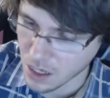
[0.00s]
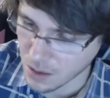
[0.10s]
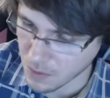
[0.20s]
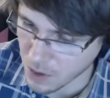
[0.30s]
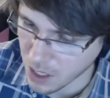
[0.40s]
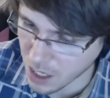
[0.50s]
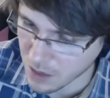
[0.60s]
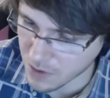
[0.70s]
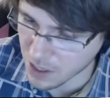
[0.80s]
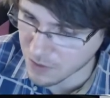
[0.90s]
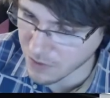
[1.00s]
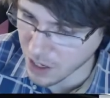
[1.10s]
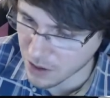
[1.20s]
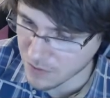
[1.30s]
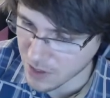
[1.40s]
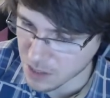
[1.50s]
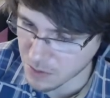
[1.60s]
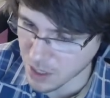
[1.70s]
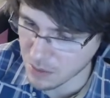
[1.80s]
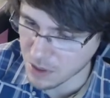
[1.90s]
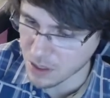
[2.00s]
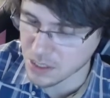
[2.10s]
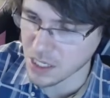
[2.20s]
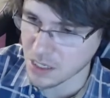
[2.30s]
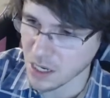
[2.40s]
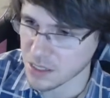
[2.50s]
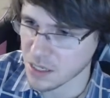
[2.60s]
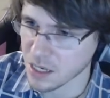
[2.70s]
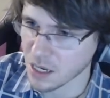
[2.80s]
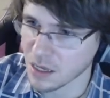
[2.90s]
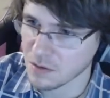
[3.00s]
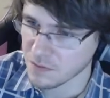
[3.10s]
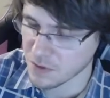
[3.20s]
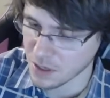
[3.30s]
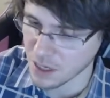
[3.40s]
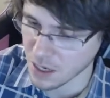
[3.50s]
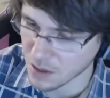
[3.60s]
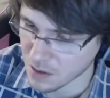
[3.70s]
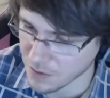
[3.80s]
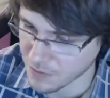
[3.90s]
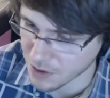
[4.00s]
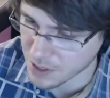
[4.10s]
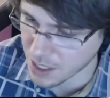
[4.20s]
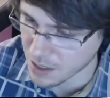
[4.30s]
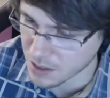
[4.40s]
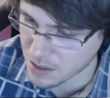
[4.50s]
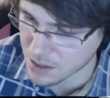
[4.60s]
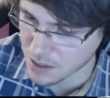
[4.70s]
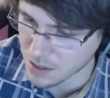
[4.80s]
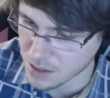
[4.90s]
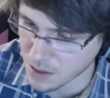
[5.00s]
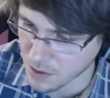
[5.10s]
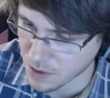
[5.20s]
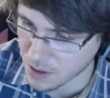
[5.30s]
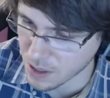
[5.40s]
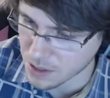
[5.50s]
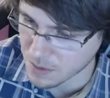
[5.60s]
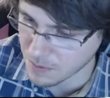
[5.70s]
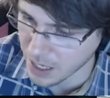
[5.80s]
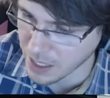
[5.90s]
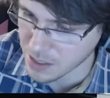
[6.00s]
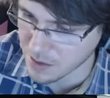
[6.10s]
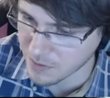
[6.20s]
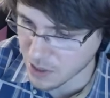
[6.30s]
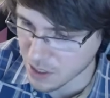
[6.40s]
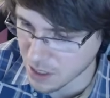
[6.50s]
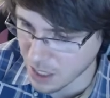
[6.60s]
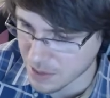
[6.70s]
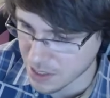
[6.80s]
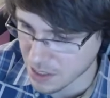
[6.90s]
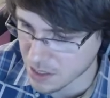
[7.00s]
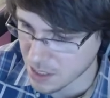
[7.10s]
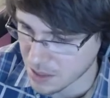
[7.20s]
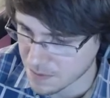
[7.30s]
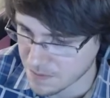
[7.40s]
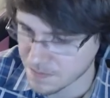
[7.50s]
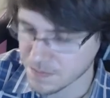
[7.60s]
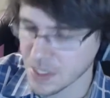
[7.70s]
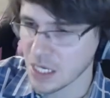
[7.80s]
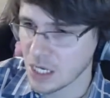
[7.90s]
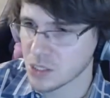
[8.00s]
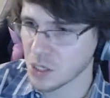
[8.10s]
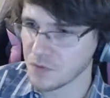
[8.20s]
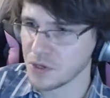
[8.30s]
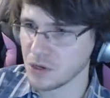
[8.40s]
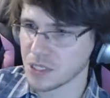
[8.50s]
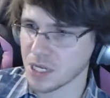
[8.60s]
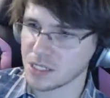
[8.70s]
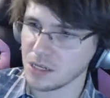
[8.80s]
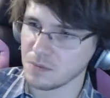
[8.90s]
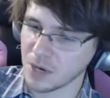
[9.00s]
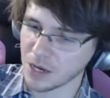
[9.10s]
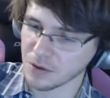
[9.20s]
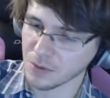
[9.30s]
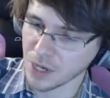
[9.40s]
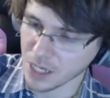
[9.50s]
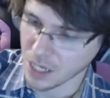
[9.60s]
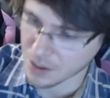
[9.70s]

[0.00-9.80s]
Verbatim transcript: we have a frowny face parabola because that guy is a negative, and the vertex is the coordinate positive one comma 16. So if you notice, I didn't bother writing out the,